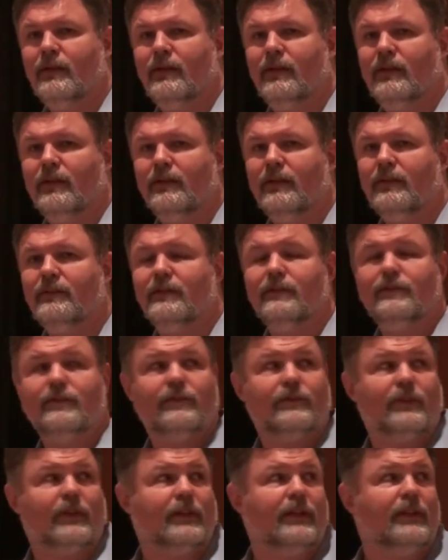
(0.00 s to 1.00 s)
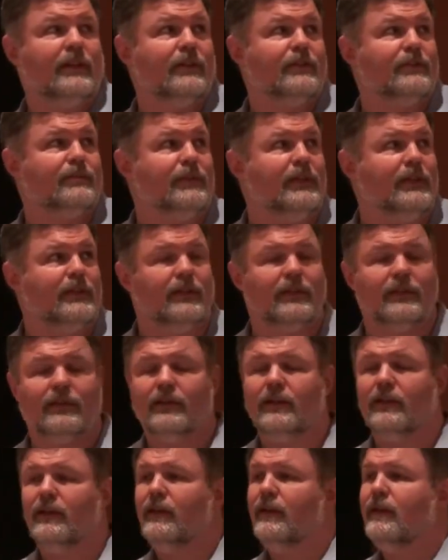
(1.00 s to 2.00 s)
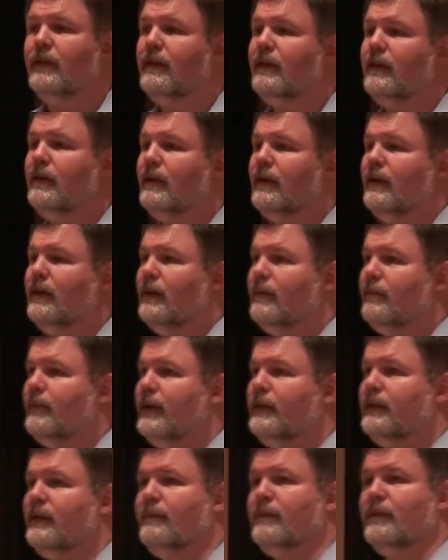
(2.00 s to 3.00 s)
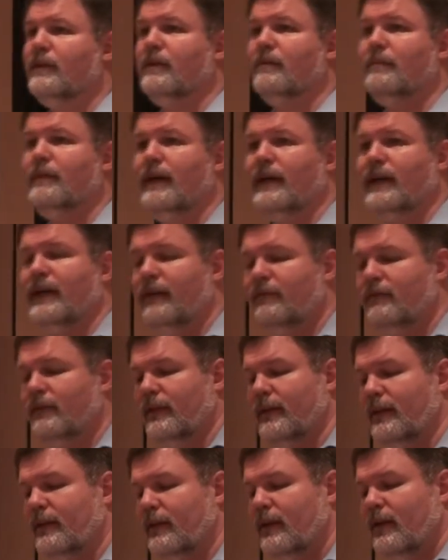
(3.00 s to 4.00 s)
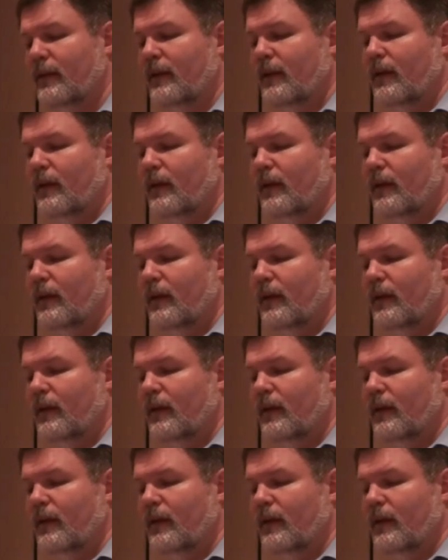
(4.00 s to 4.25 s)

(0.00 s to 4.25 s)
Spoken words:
I'd like to introduce our keynote speaker, and then I'm going to come back after that.